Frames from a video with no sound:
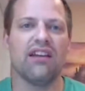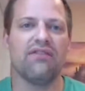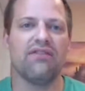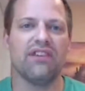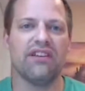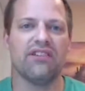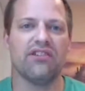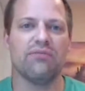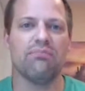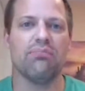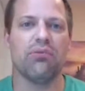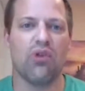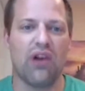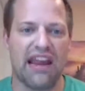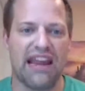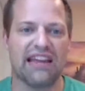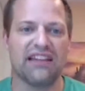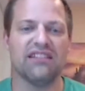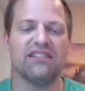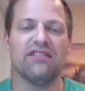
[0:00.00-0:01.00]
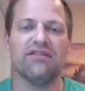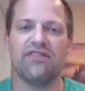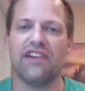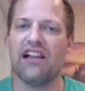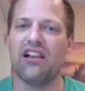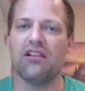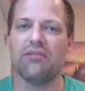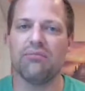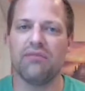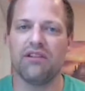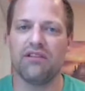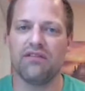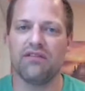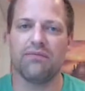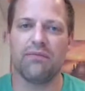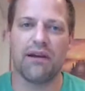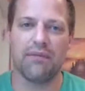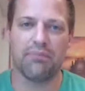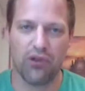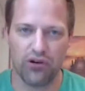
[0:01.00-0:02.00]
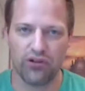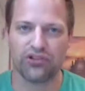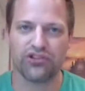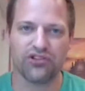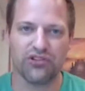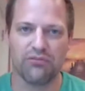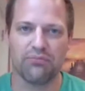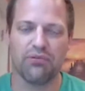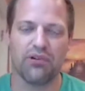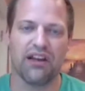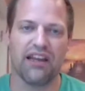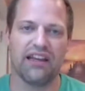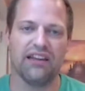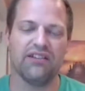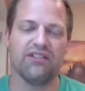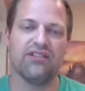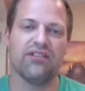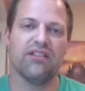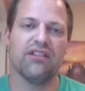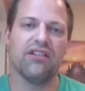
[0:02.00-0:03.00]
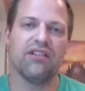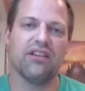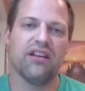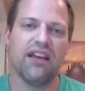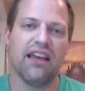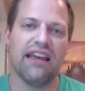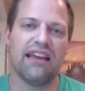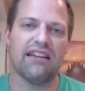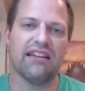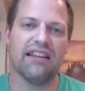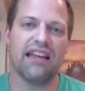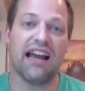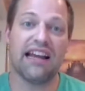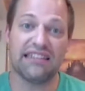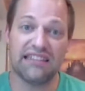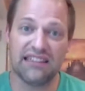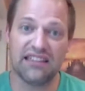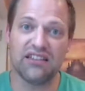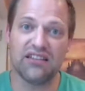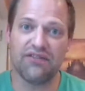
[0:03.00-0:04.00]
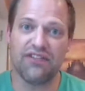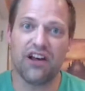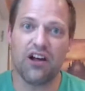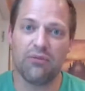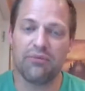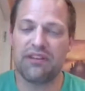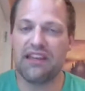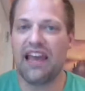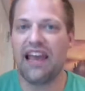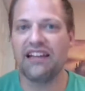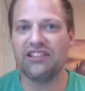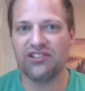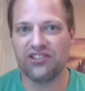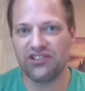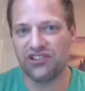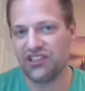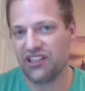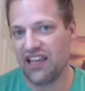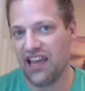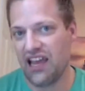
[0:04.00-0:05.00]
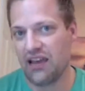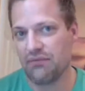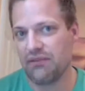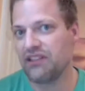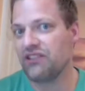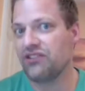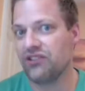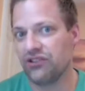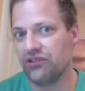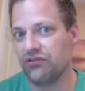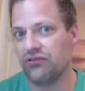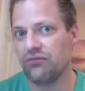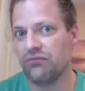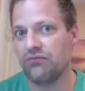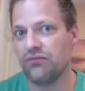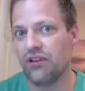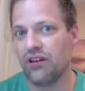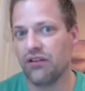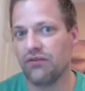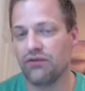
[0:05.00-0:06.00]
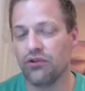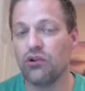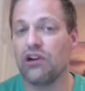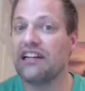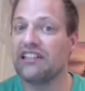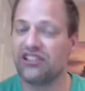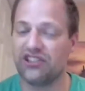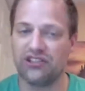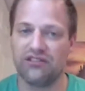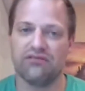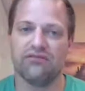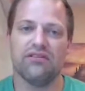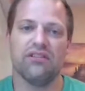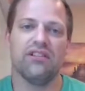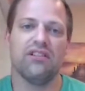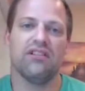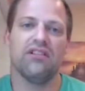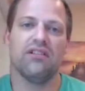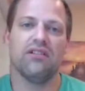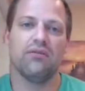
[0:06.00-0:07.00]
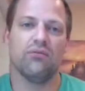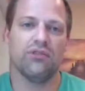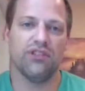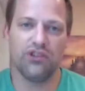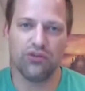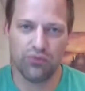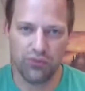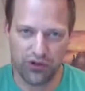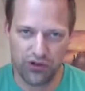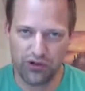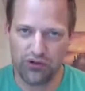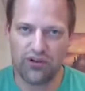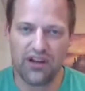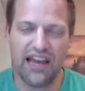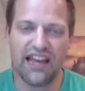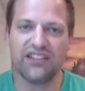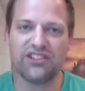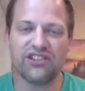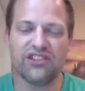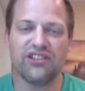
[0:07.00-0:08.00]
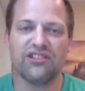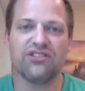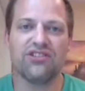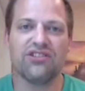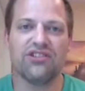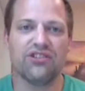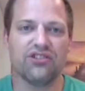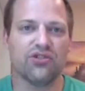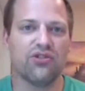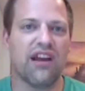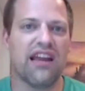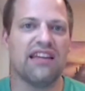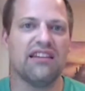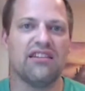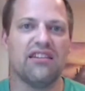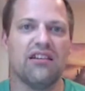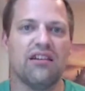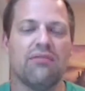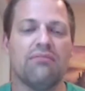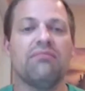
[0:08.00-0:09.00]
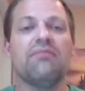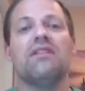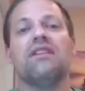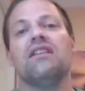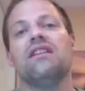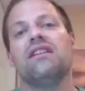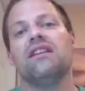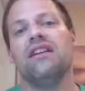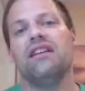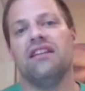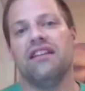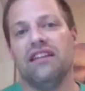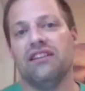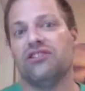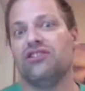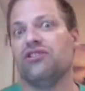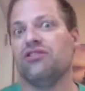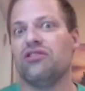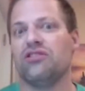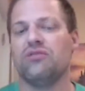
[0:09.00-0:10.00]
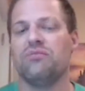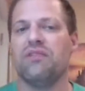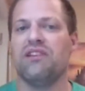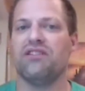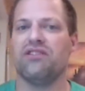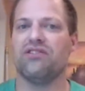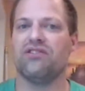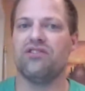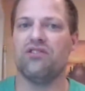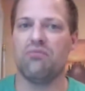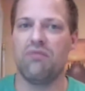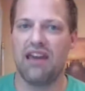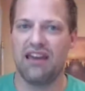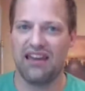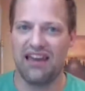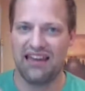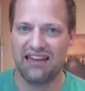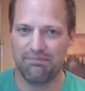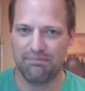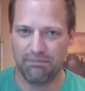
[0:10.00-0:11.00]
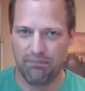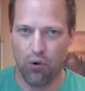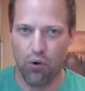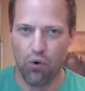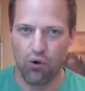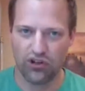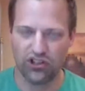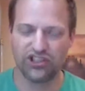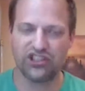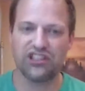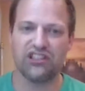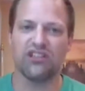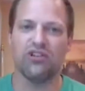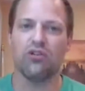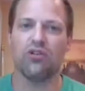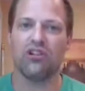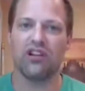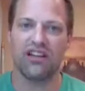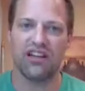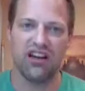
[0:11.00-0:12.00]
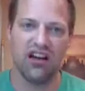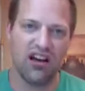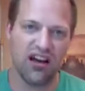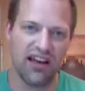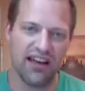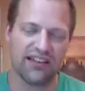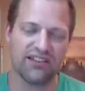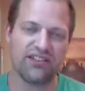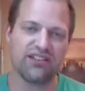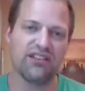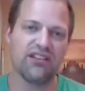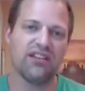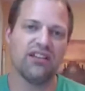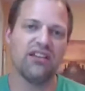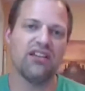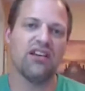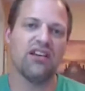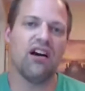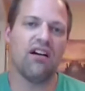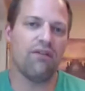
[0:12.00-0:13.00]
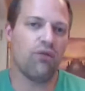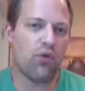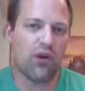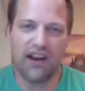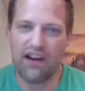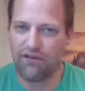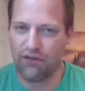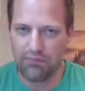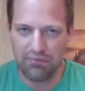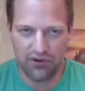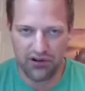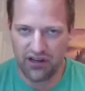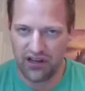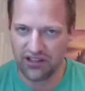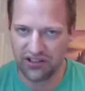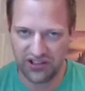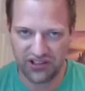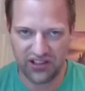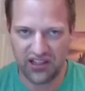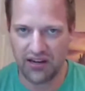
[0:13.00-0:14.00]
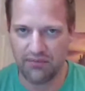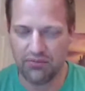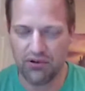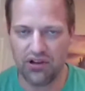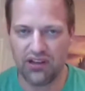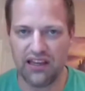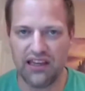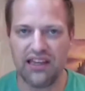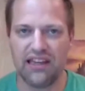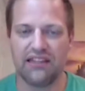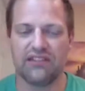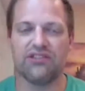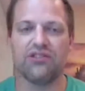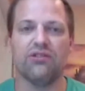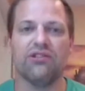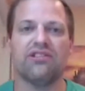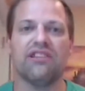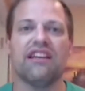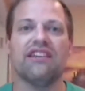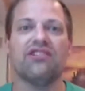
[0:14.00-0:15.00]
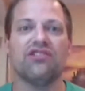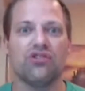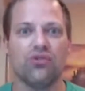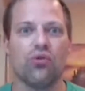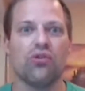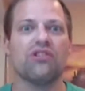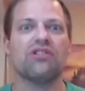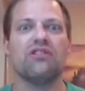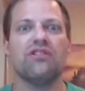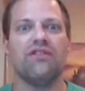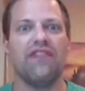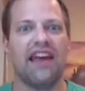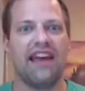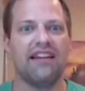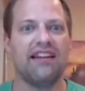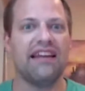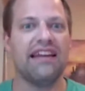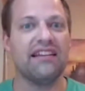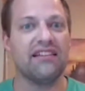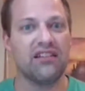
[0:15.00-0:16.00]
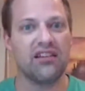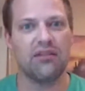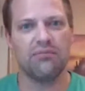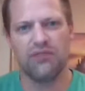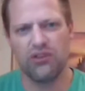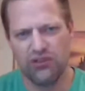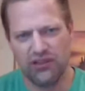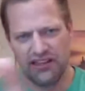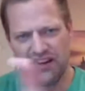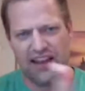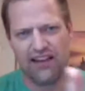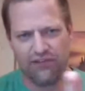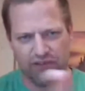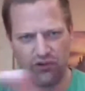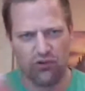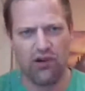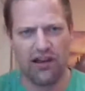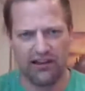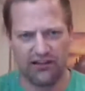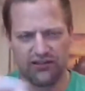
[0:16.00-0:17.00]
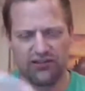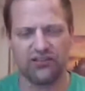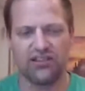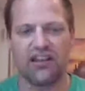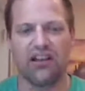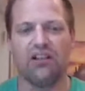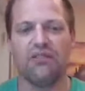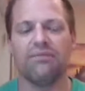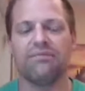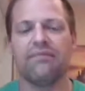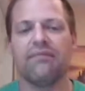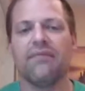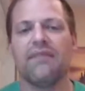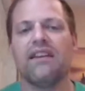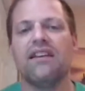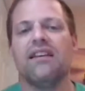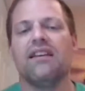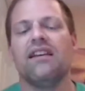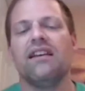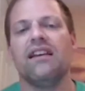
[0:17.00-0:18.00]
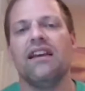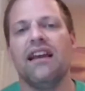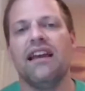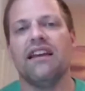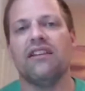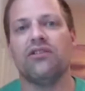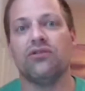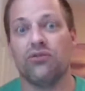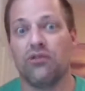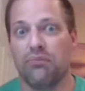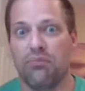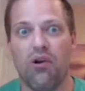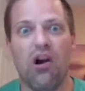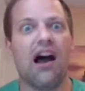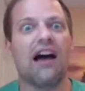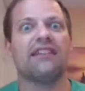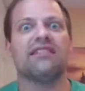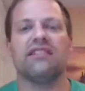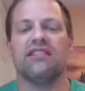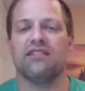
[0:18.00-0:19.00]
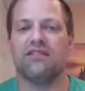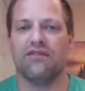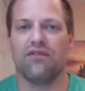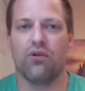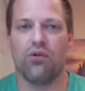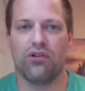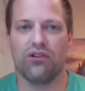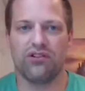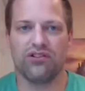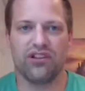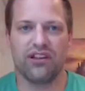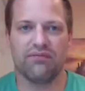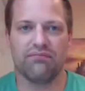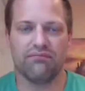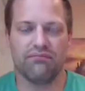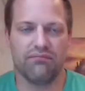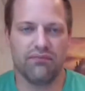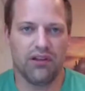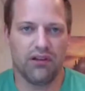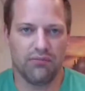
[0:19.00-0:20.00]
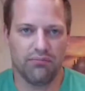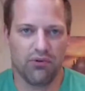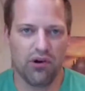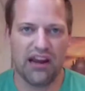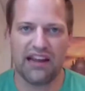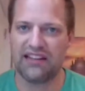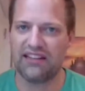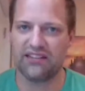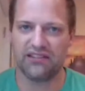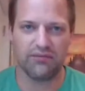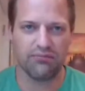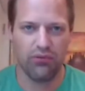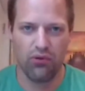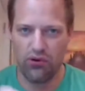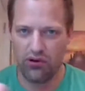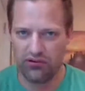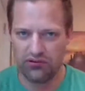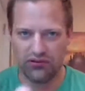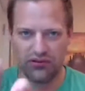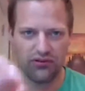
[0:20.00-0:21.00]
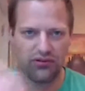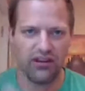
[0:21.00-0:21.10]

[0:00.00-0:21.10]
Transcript: So that's where a lot of this brand development of my personal brand and the idea to develop the agency came into it. When you recruit agents and you train them in the insurance business, you make a portion or a cut of whatever production they bring in. So it's a source of income you didn't have to go out and sell. And through the process, of course, branding is important.